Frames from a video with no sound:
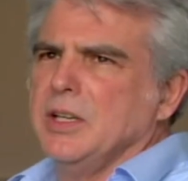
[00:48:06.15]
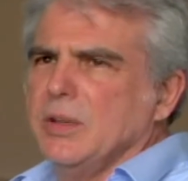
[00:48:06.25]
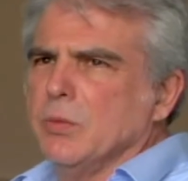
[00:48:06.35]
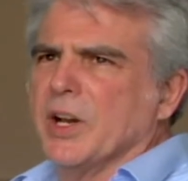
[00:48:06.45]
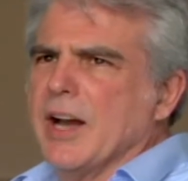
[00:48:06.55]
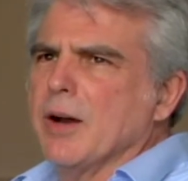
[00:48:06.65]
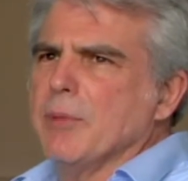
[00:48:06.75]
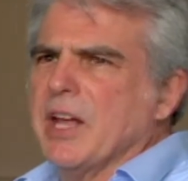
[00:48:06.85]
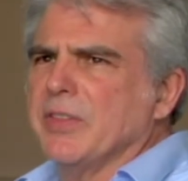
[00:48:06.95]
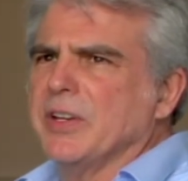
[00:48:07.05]
what our
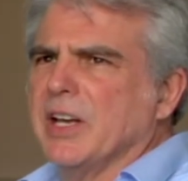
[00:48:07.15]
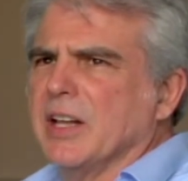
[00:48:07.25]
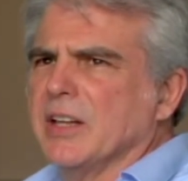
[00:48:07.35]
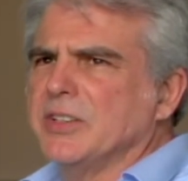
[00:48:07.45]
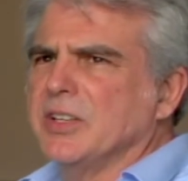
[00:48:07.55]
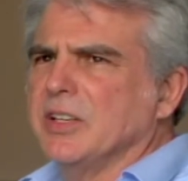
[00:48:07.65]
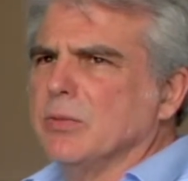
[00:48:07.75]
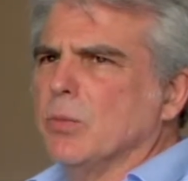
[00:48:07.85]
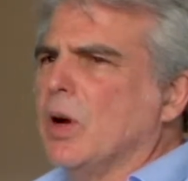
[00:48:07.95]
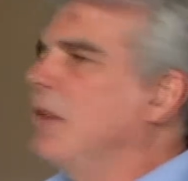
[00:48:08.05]
methodology
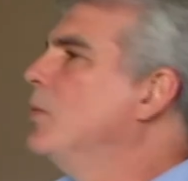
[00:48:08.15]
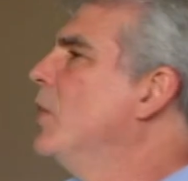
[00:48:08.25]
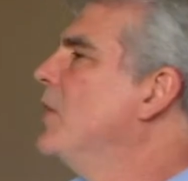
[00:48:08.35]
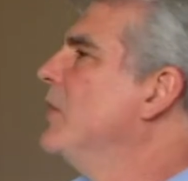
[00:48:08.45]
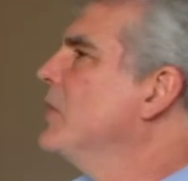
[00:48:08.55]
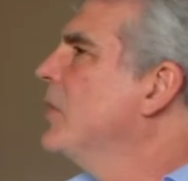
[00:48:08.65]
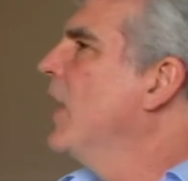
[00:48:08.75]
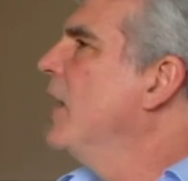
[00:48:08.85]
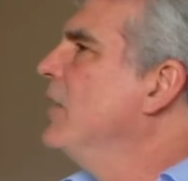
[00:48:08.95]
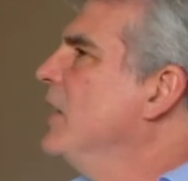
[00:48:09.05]
and what we're
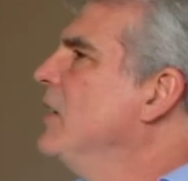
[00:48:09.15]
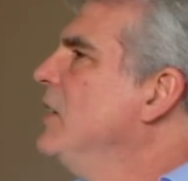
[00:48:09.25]
describing.